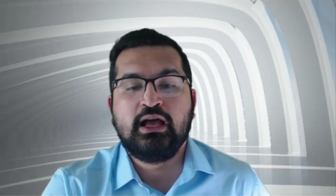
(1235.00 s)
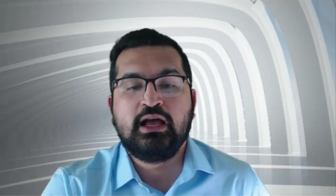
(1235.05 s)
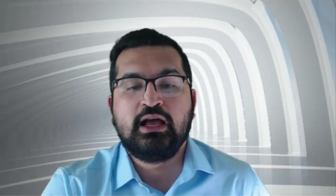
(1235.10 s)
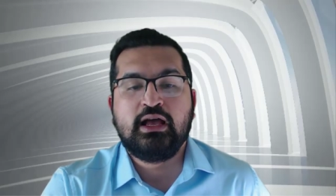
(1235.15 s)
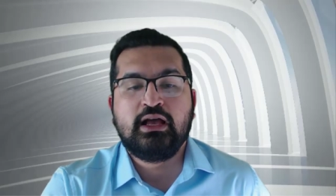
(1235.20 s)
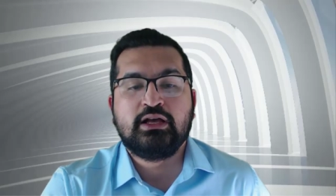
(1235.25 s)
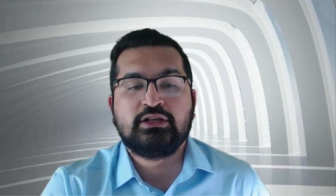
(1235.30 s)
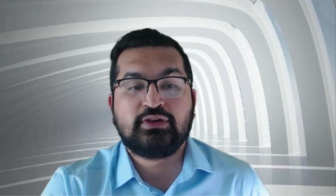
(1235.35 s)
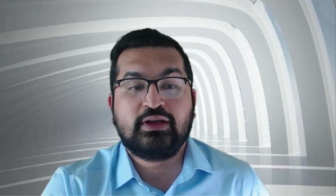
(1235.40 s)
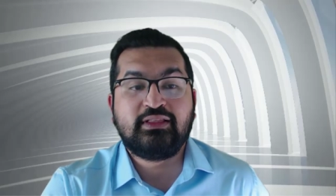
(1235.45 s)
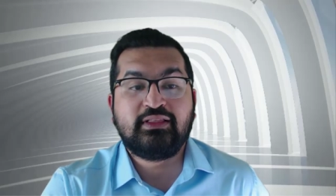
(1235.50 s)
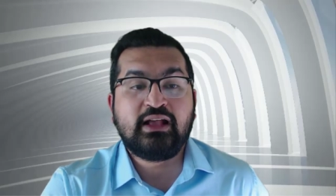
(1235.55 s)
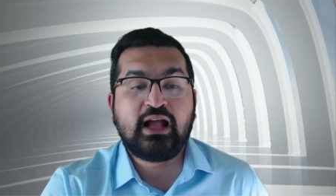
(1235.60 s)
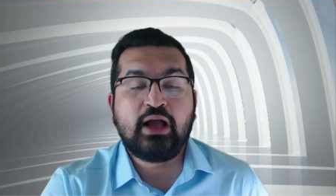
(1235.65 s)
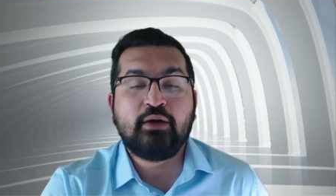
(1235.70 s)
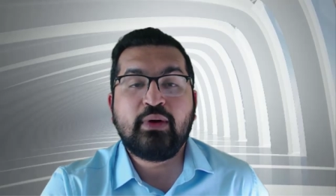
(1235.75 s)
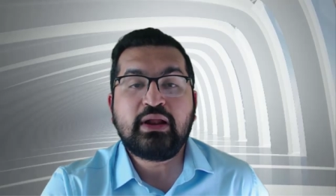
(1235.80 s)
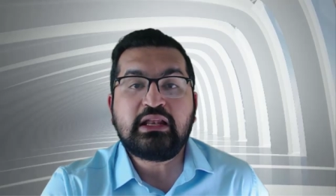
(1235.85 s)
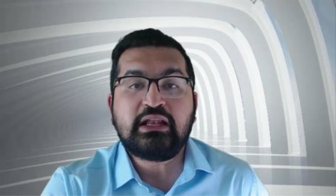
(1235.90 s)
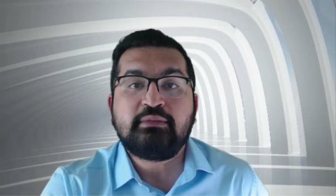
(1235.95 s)
So I think I
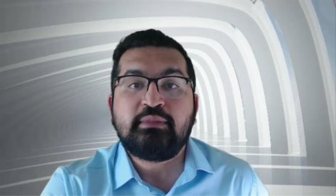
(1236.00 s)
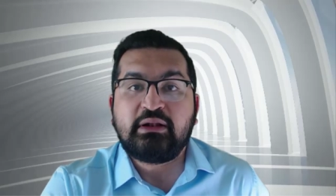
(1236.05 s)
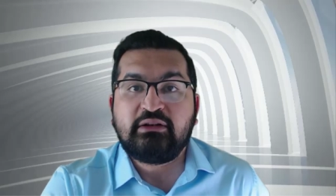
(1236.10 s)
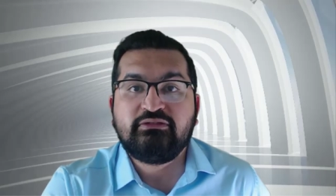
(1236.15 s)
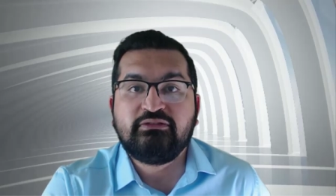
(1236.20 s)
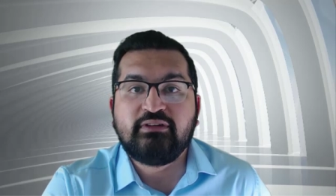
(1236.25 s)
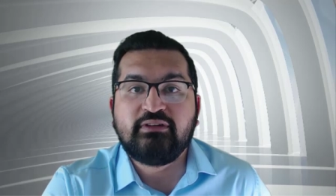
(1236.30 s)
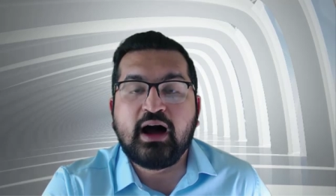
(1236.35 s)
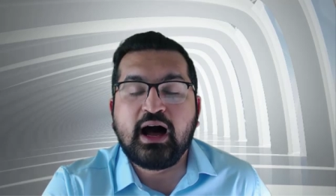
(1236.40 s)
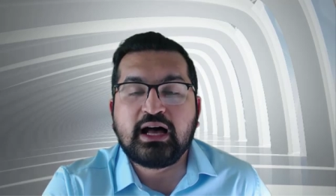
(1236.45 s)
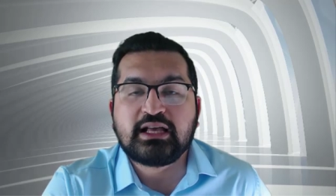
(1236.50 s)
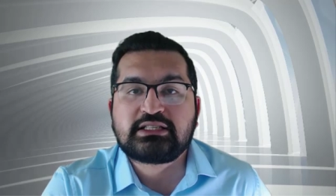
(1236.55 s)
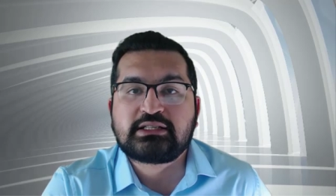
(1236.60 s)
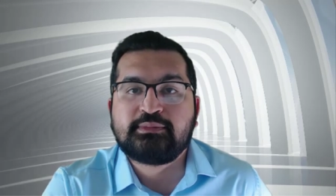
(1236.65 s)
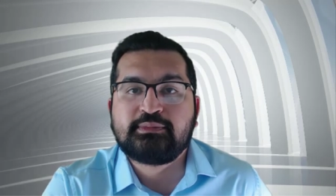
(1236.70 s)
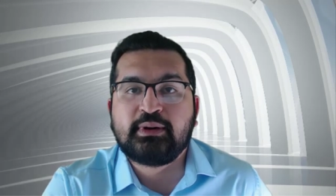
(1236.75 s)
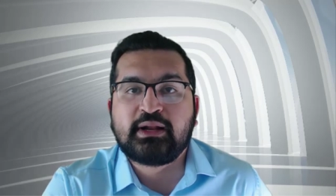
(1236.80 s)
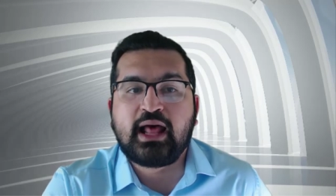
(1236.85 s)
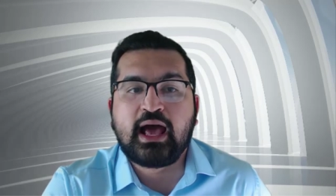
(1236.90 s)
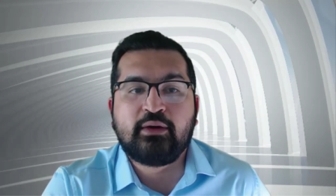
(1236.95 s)
went a bit fast,
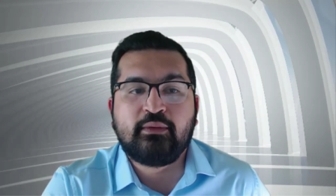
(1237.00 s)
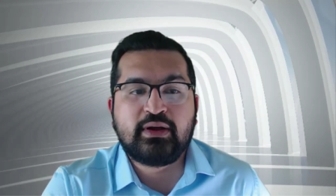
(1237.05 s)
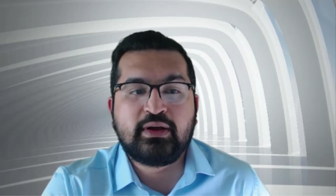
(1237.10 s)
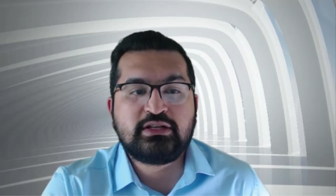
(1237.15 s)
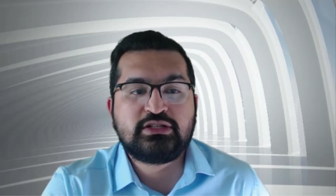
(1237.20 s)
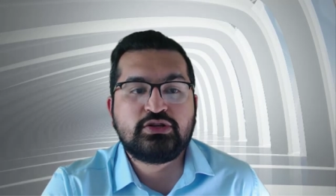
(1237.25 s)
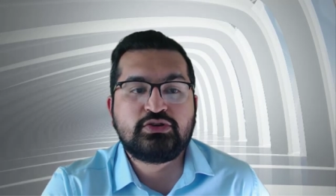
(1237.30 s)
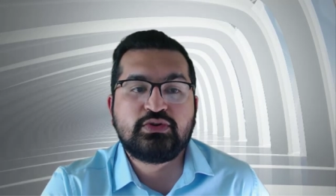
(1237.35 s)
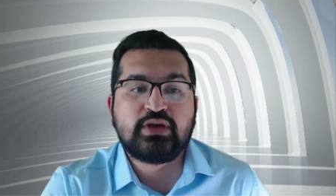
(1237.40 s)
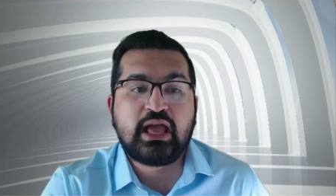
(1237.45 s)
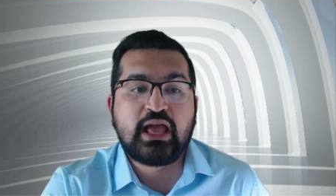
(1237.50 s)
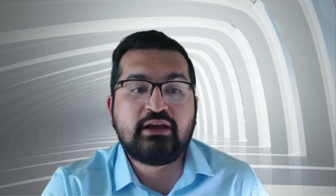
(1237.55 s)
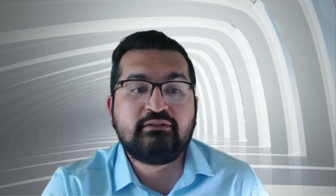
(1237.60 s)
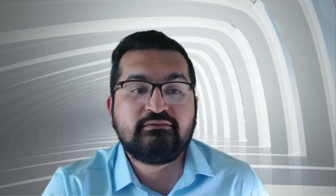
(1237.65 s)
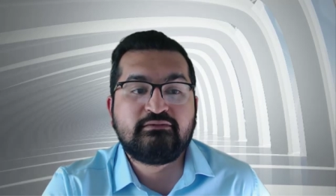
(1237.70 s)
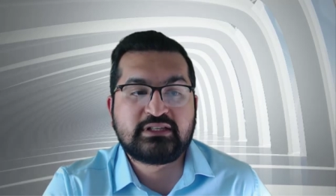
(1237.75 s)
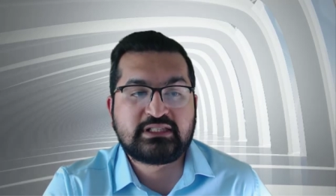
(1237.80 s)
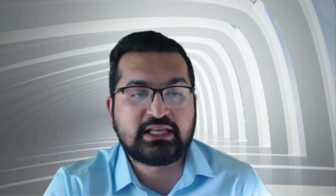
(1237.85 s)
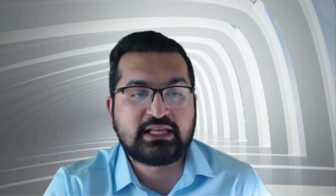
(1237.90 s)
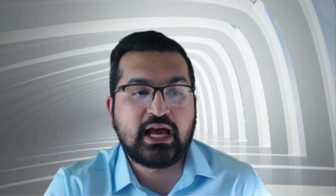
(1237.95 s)
but I want to
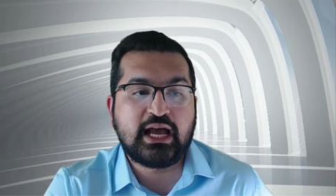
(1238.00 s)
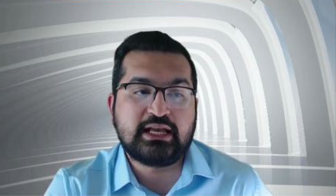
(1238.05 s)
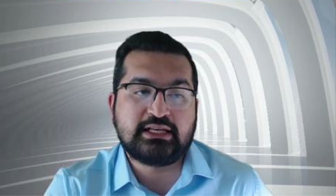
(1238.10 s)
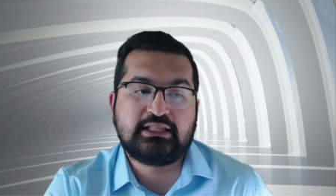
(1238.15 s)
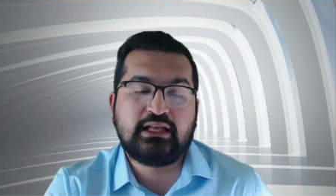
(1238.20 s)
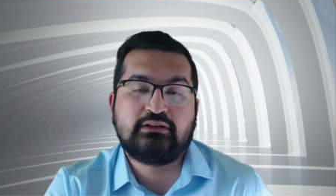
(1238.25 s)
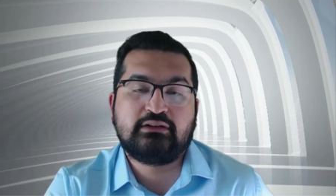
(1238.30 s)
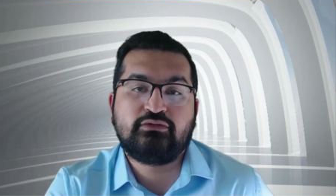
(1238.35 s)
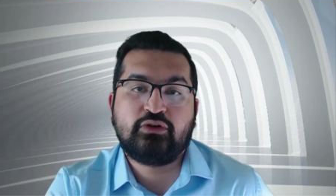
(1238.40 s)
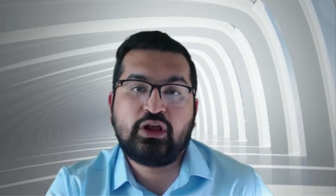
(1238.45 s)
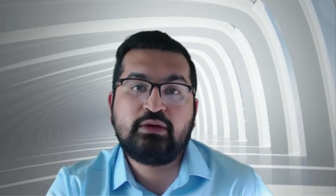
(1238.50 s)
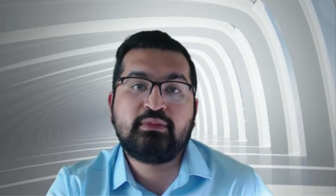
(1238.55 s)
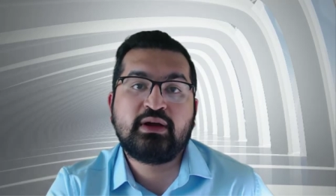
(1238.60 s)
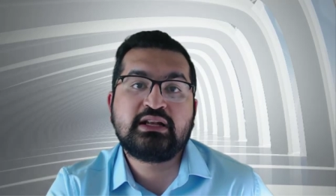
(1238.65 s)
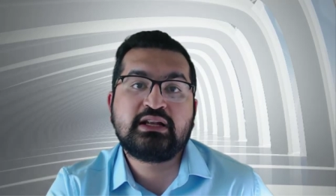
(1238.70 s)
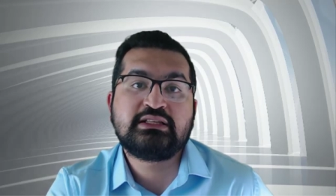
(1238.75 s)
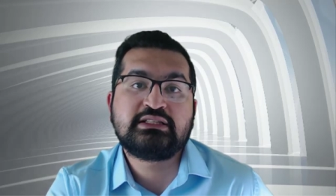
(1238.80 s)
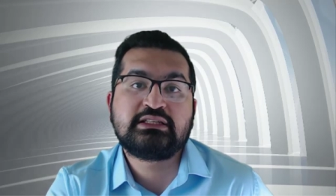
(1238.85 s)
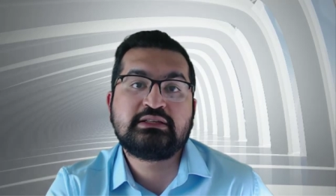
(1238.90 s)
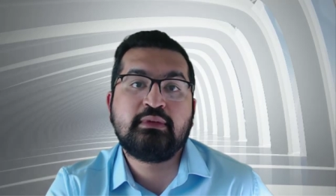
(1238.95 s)
emphasize that for
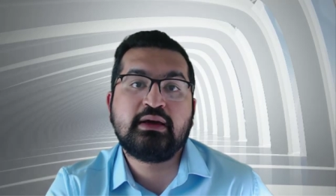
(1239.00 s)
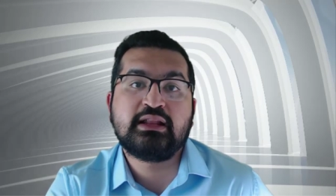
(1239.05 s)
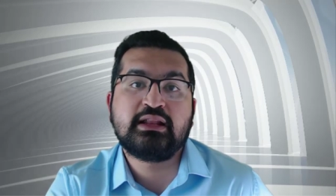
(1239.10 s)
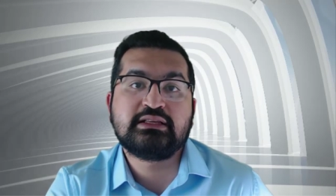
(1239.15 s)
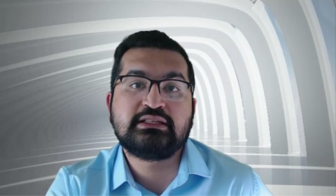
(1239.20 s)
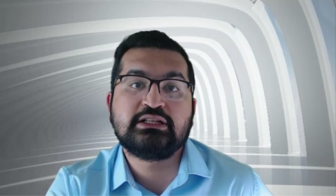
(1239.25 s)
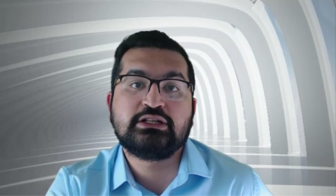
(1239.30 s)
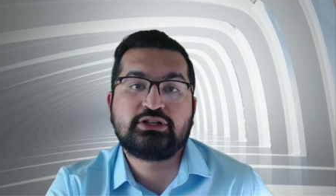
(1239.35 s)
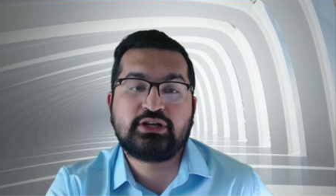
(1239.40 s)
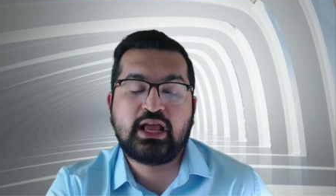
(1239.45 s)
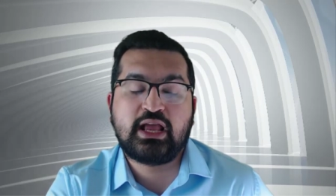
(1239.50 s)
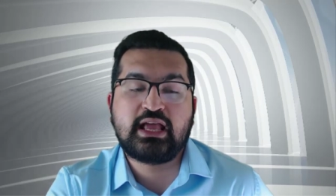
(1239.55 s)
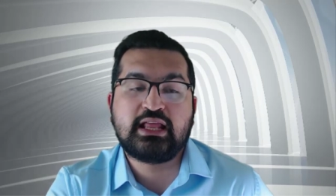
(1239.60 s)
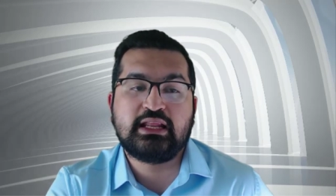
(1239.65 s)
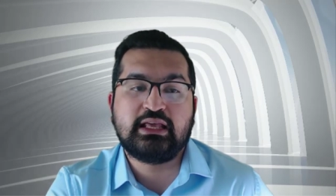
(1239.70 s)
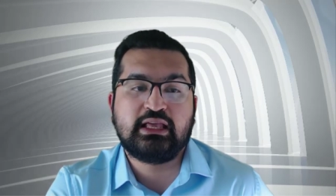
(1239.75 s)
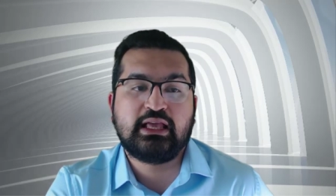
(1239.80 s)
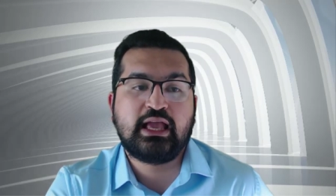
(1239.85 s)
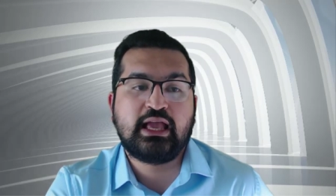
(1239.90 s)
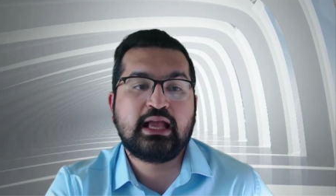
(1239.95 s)
emergency medicine
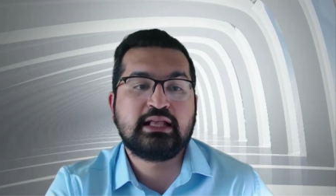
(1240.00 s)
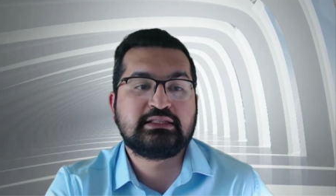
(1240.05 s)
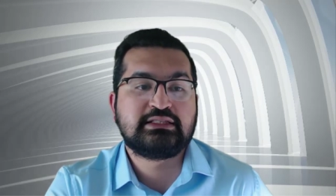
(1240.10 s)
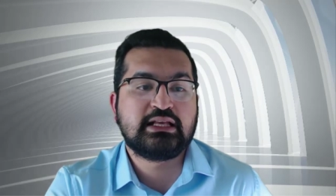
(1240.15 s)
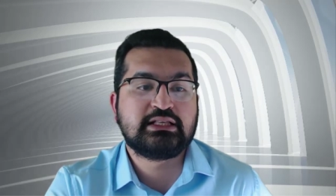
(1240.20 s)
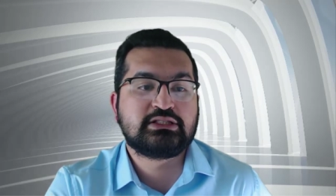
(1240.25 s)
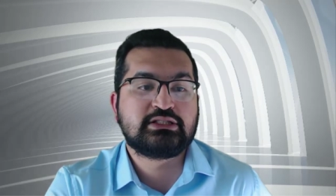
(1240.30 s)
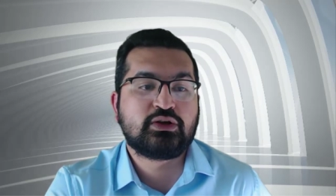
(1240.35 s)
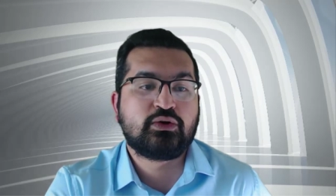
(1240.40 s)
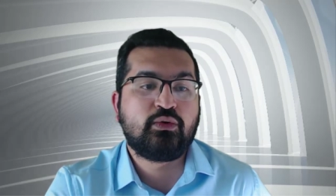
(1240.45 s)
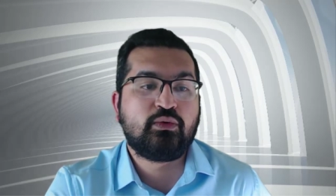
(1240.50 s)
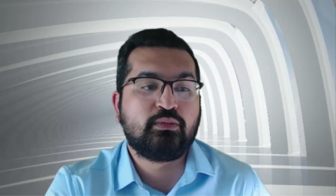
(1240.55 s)
training, it's it's